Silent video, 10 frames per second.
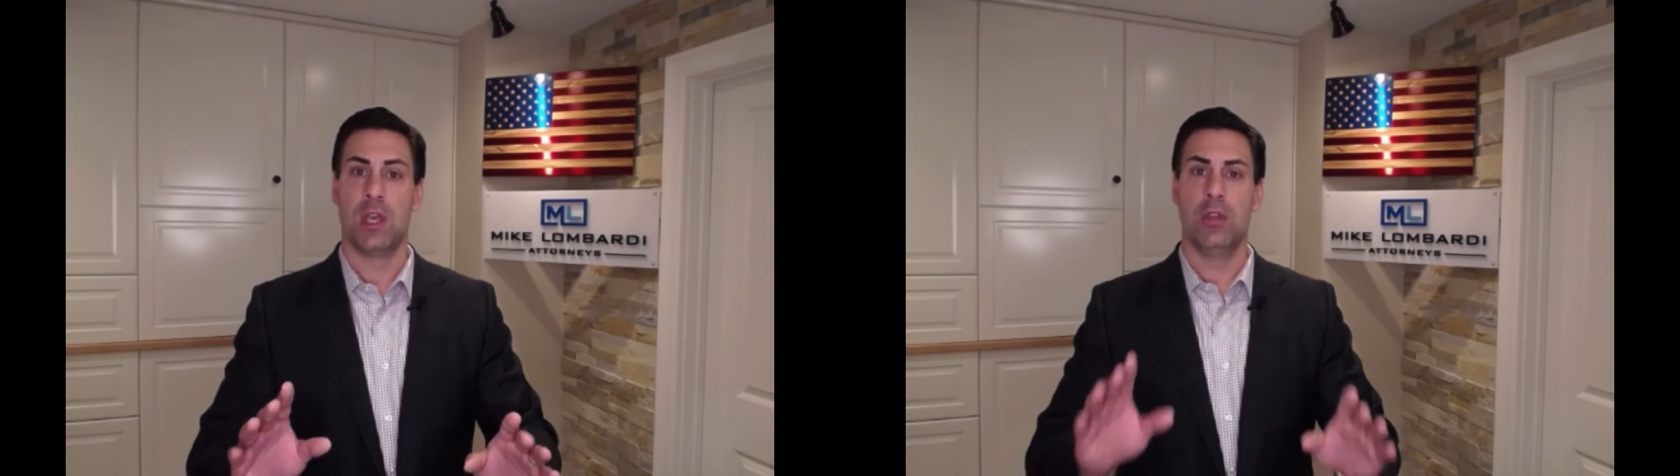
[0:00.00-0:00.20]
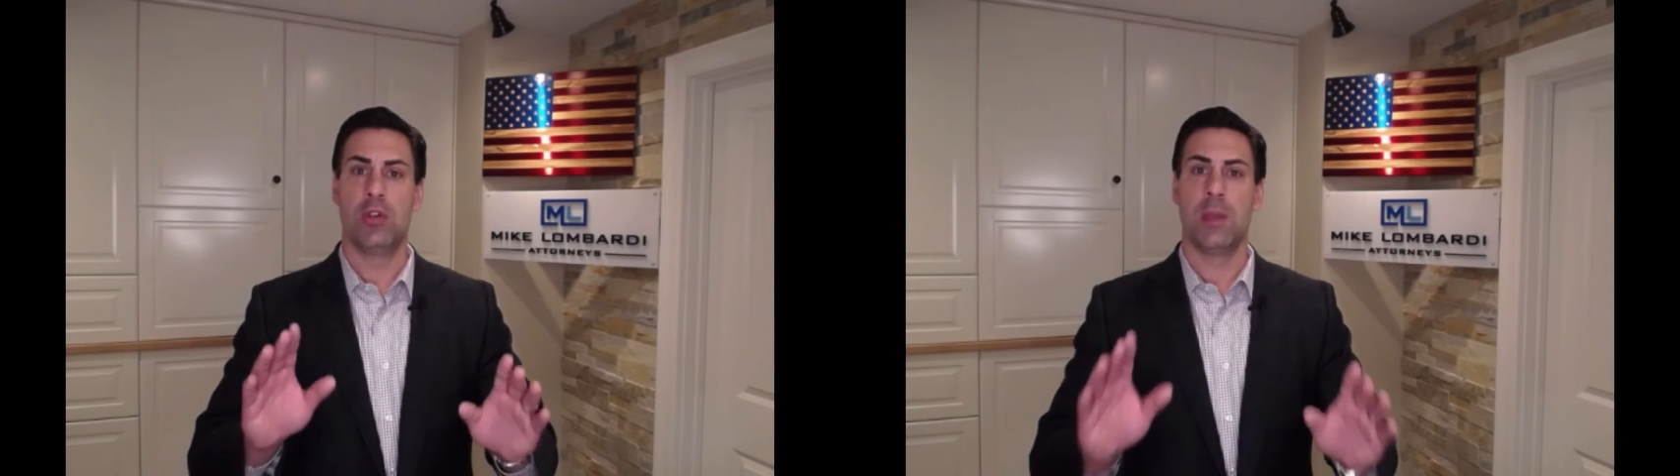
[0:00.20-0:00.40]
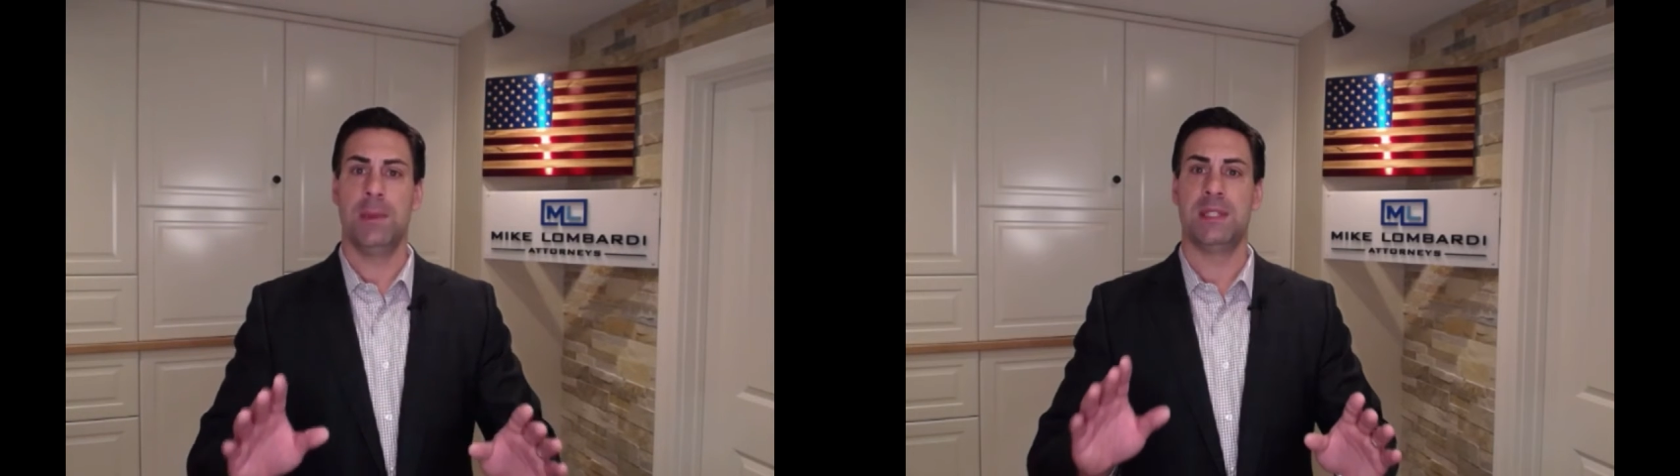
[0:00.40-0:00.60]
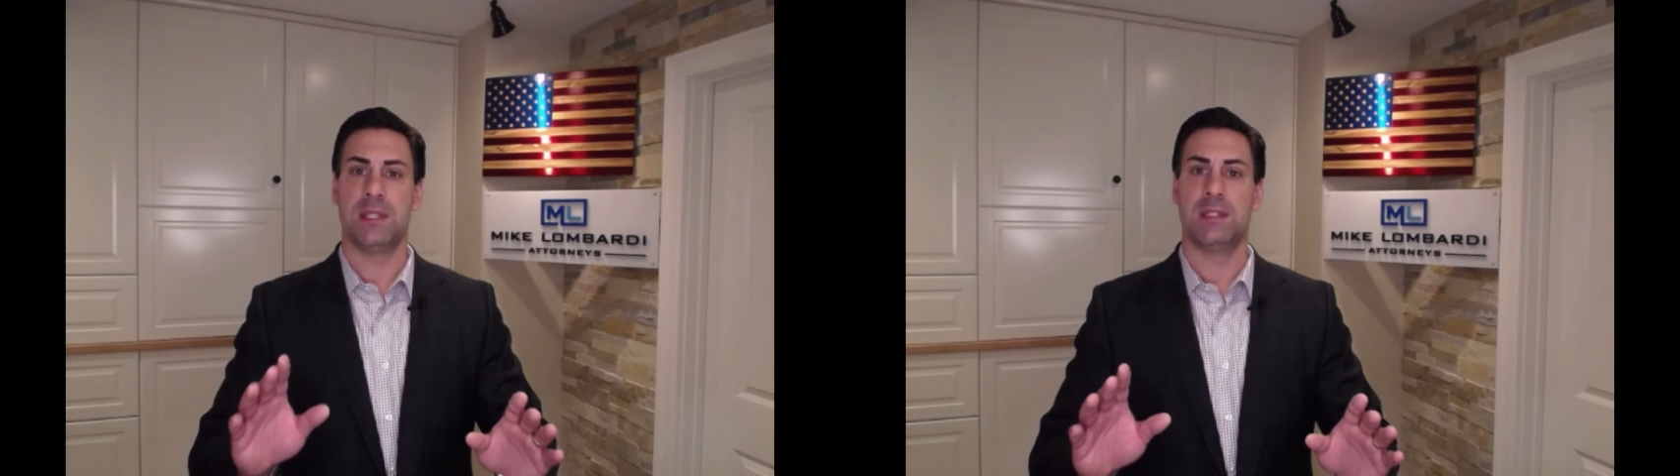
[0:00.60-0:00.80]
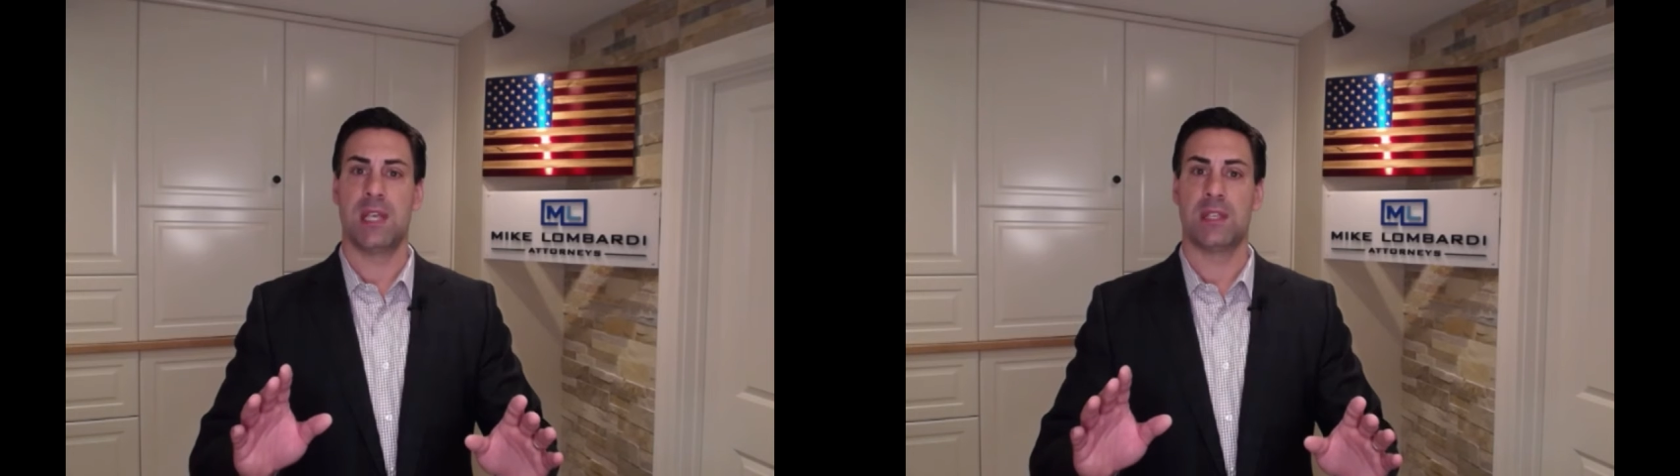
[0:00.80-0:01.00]
you can be
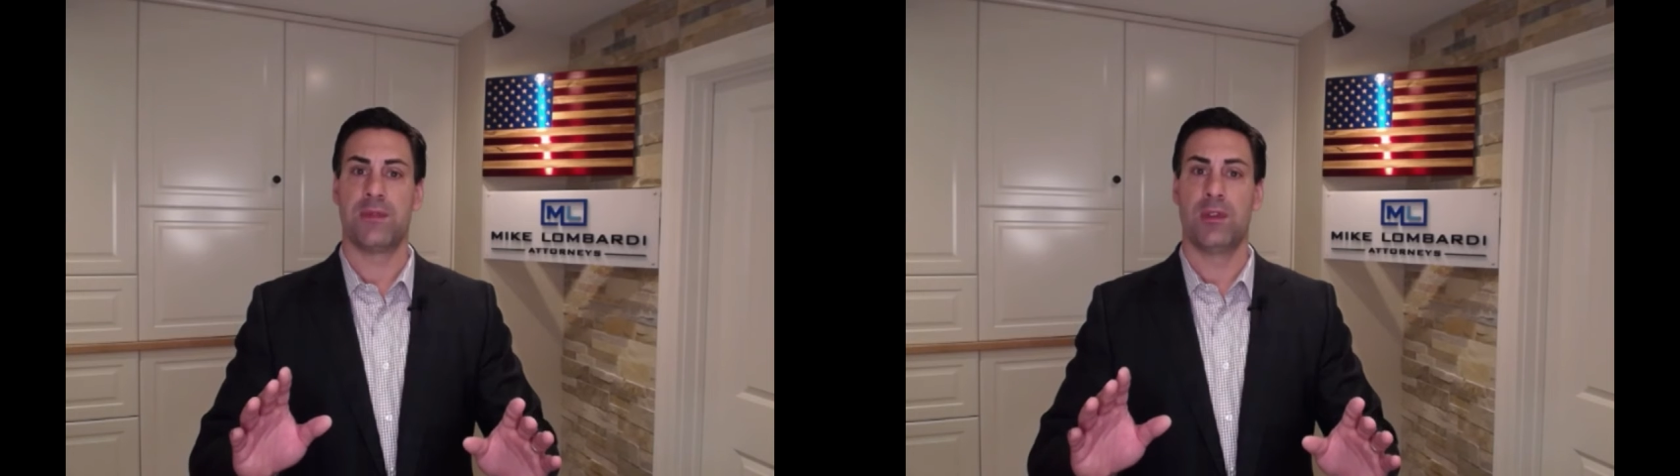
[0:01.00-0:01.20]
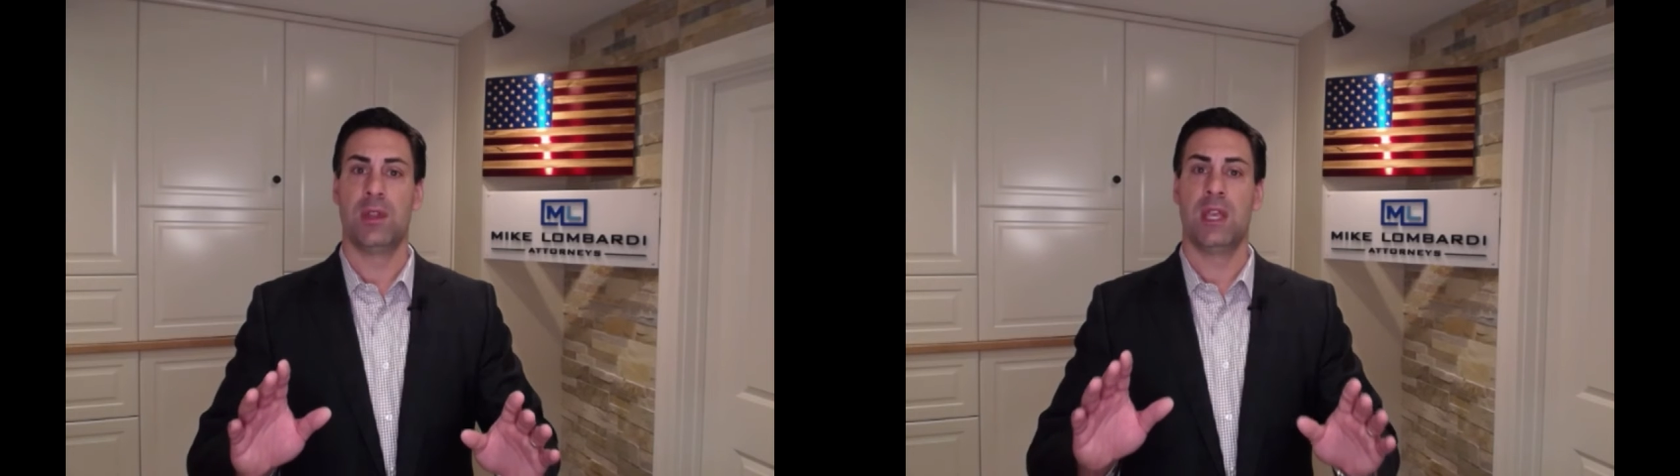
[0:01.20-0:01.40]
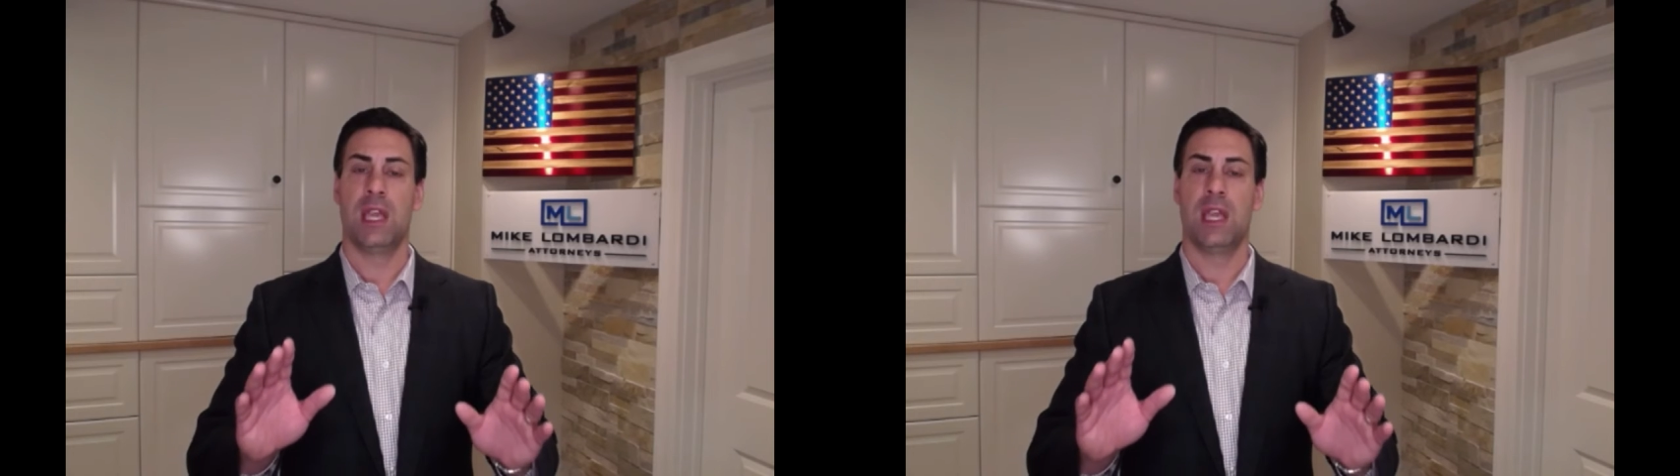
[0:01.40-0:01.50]
successful